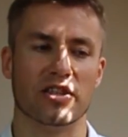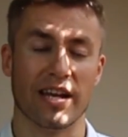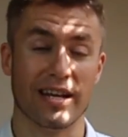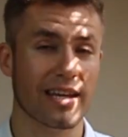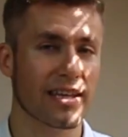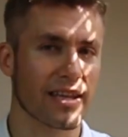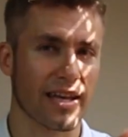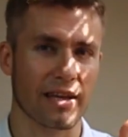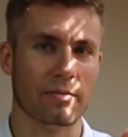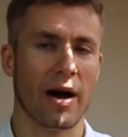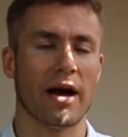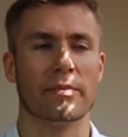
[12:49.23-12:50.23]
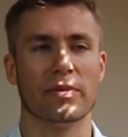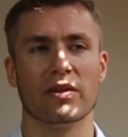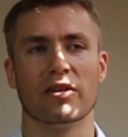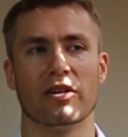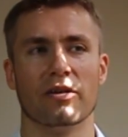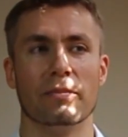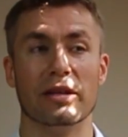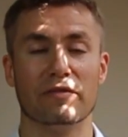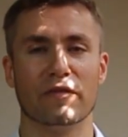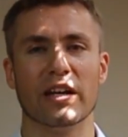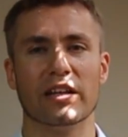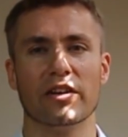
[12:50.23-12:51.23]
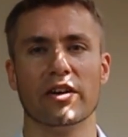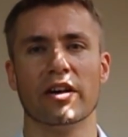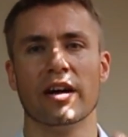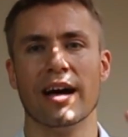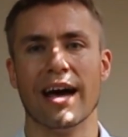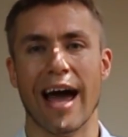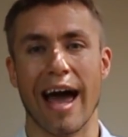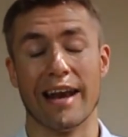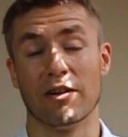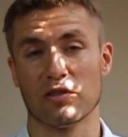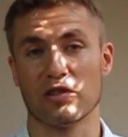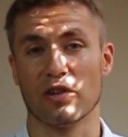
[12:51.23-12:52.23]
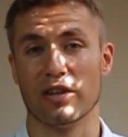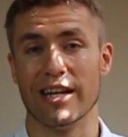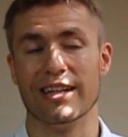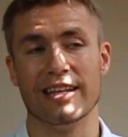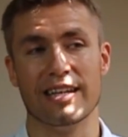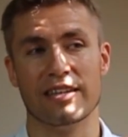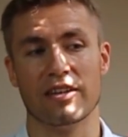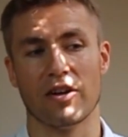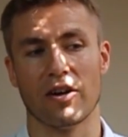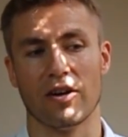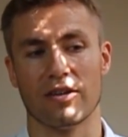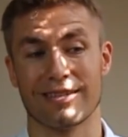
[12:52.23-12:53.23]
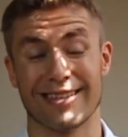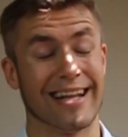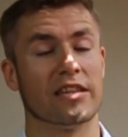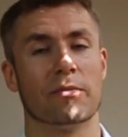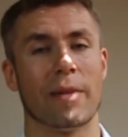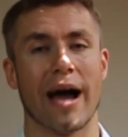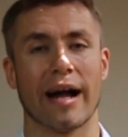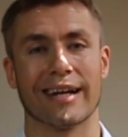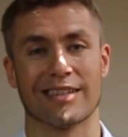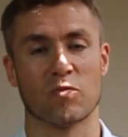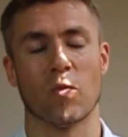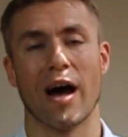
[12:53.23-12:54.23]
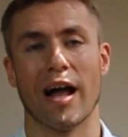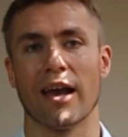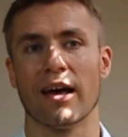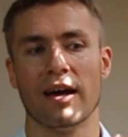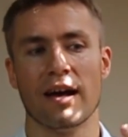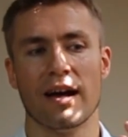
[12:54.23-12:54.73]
They need, in my opinion, a midfielder, and also they need a center back as well.